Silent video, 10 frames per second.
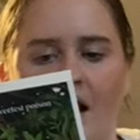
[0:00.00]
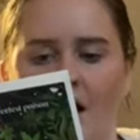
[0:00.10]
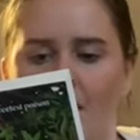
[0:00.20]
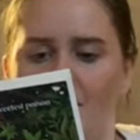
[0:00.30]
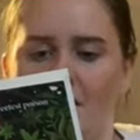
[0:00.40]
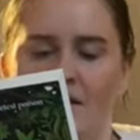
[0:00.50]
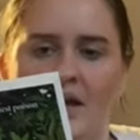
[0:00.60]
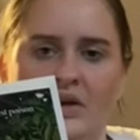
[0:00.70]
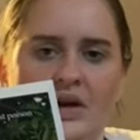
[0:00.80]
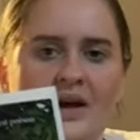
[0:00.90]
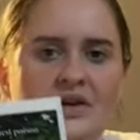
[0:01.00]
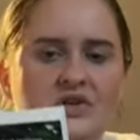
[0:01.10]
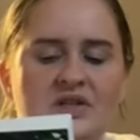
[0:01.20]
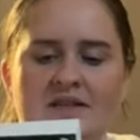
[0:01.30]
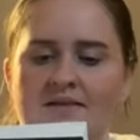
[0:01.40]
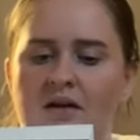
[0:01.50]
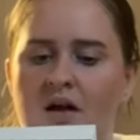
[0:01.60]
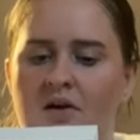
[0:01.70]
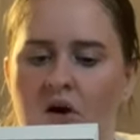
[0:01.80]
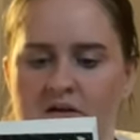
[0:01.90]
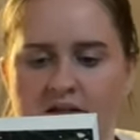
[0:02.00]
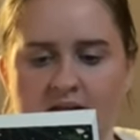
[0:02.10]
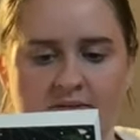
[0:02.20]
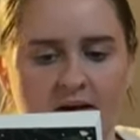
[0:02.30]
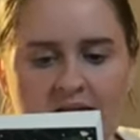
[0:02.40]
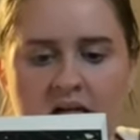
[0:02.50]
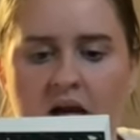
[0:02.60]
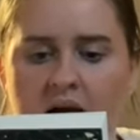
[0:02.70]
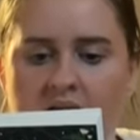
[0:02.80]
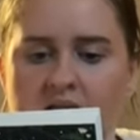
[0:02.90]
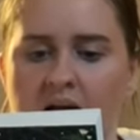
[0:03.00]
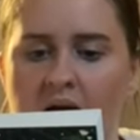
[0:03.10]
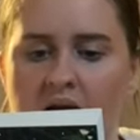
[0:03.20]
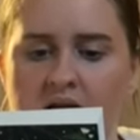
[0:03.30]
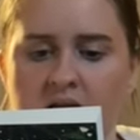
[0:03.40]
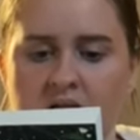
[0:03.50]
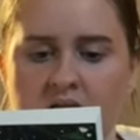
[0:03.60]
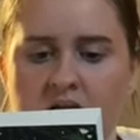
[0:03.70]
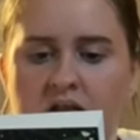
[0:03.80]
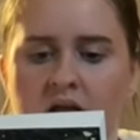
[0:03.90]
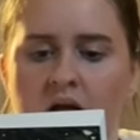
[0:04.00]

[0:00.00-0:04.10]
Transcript: And then her garden's vandalized and